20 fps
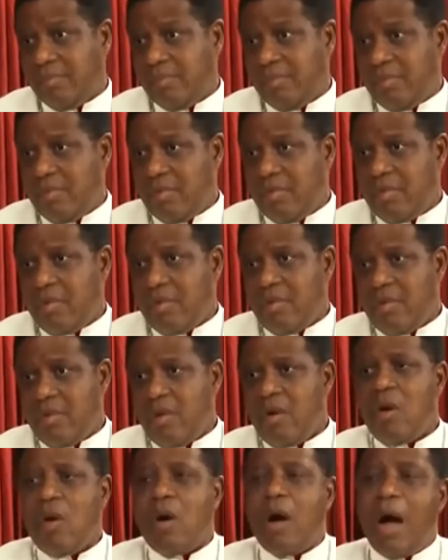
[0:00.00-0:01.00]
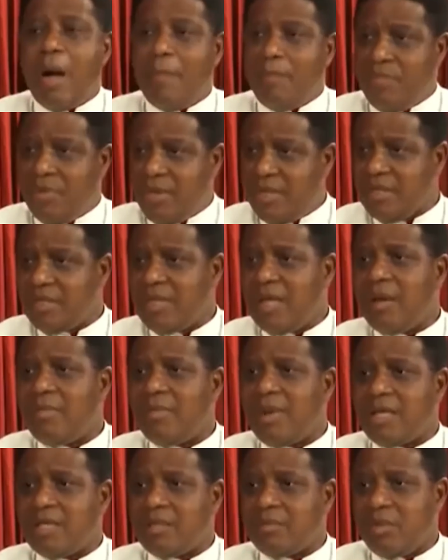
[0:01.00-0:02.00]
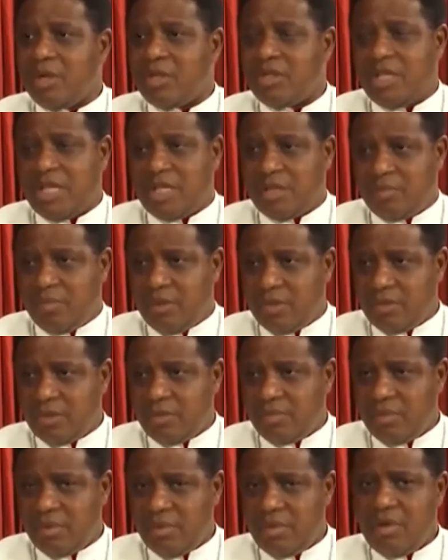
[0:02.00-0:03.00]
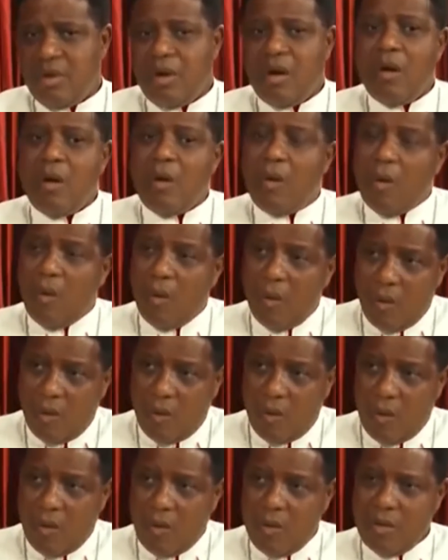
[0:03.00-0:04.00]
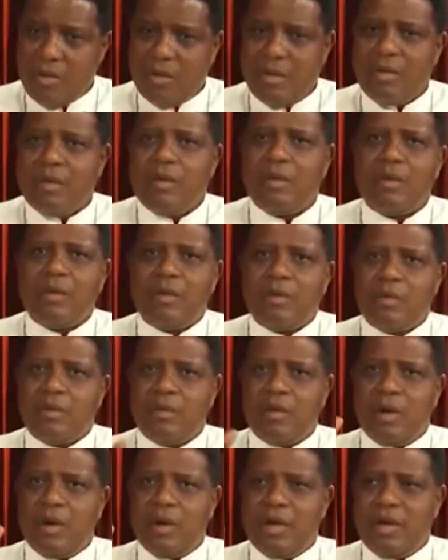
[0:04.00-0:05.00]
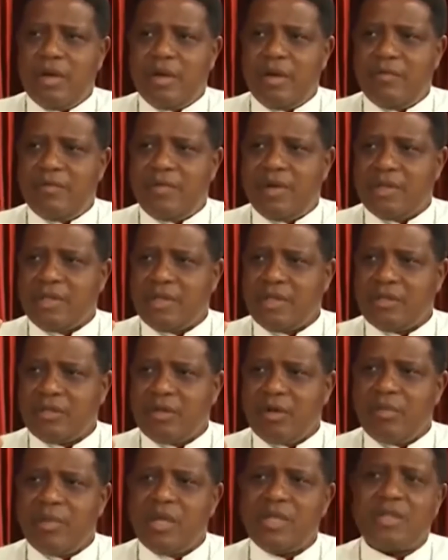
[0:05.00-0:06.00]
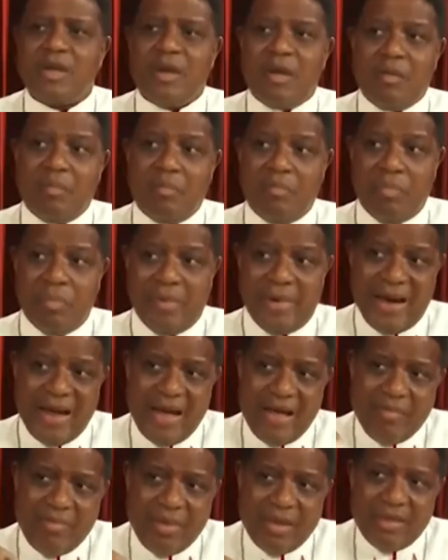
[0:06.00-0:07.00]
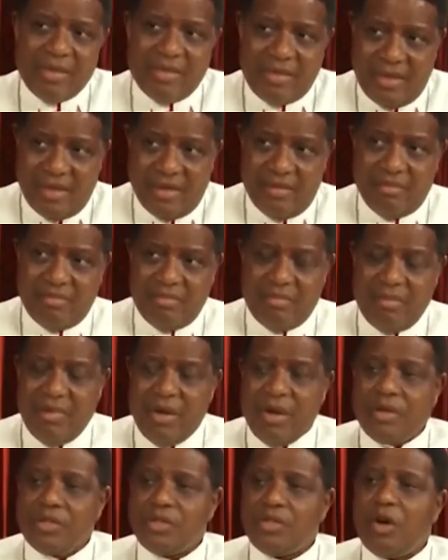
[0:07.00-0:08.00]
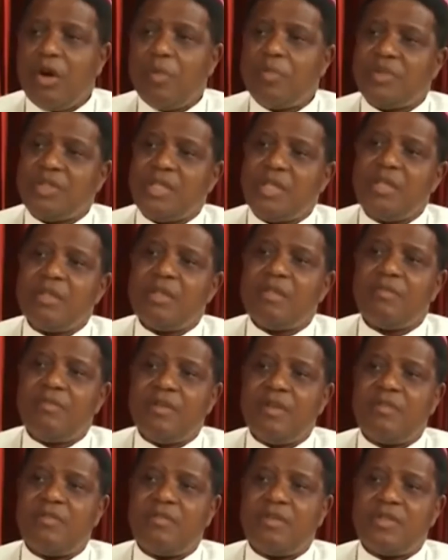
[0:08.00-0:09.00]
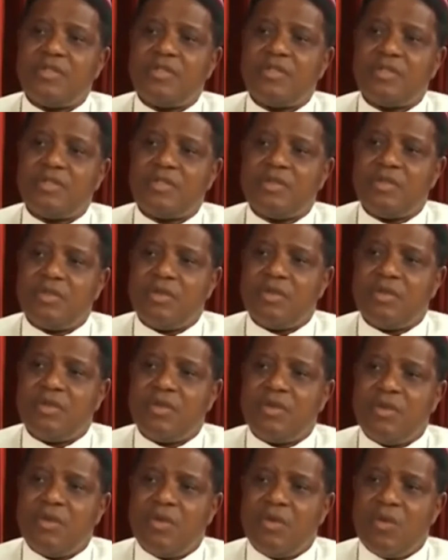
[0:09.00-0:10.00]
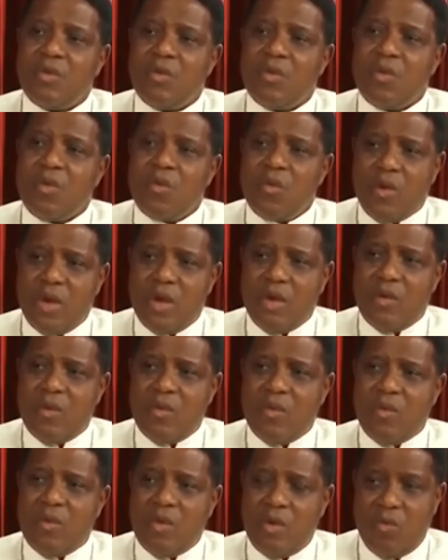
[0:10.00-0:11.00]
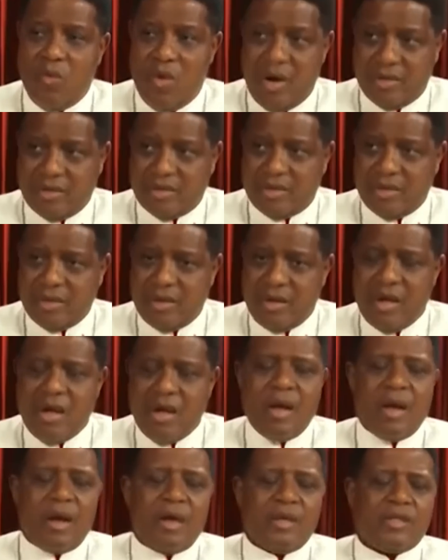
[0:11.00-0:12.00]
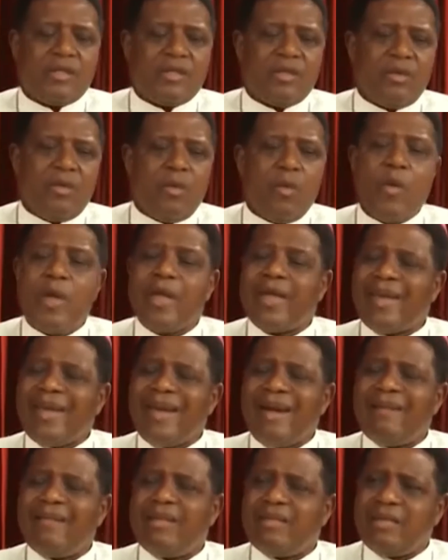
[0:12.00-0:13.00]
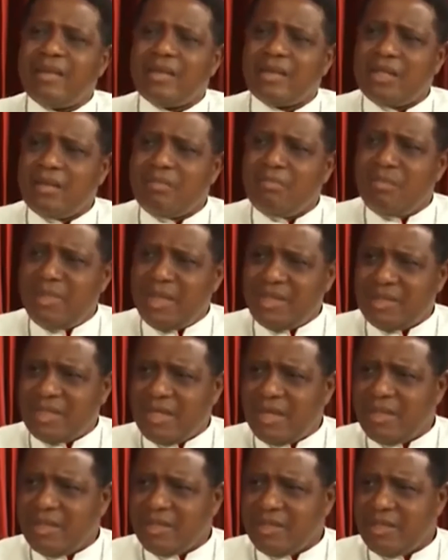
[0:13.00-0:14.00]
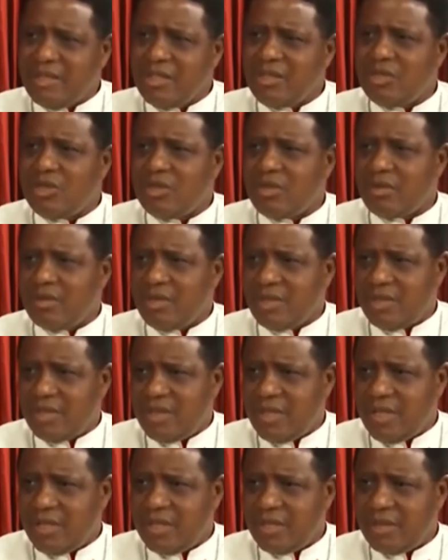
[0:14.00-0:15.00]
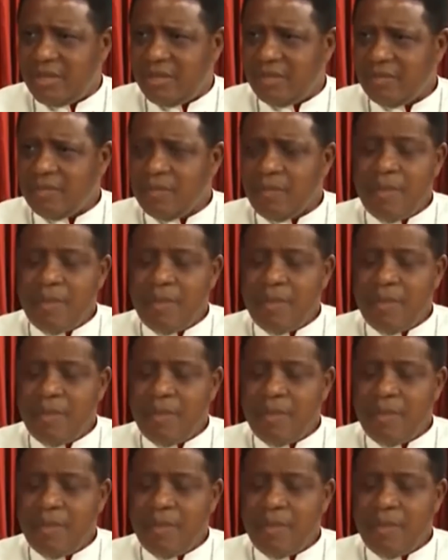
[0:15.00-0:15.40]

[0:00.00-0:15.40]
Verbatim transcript: Appease them as much Appease as possible. Appease them as much as possible or, in inverted commas, bribing them to obtain the favors we want. We, we want. And so we carry the same mentality into Christianity.